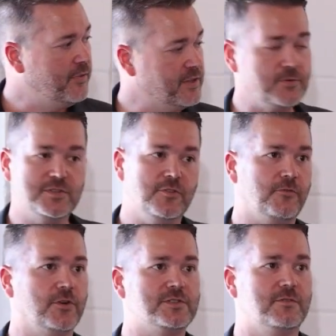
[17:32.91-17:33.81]
This wasn't
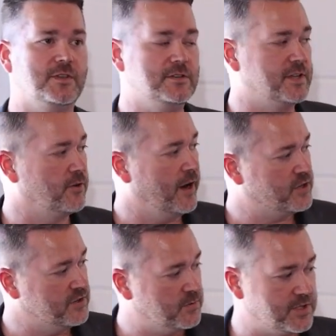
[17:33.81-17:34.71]
the first of these
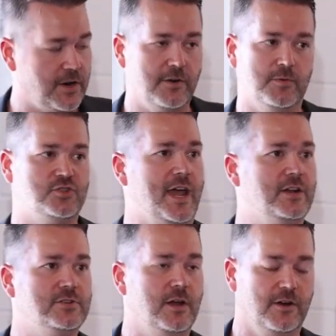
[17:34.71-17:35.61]
iterations. We started with
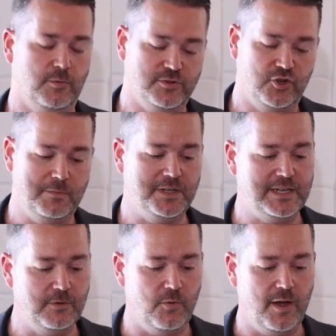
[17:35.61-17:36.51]
chat or with
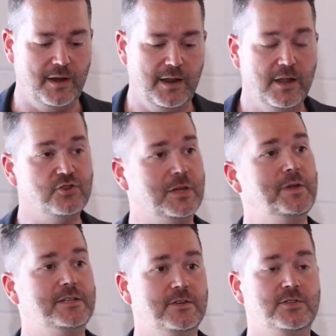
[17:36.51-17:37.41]
GPT-1,
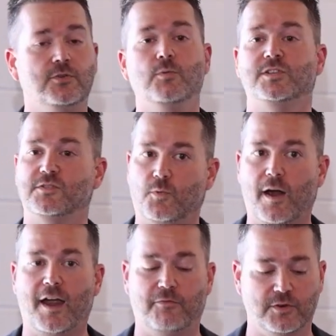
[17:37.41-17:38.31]
GPT-2, which is
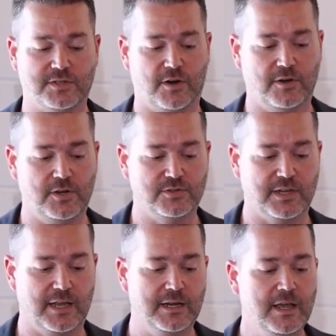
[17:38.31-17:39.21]
where I first started
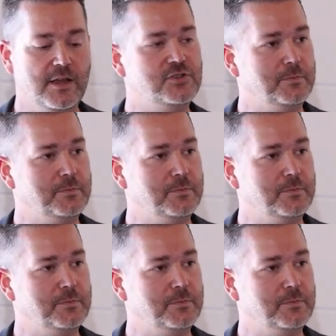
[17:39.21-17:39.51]
using it.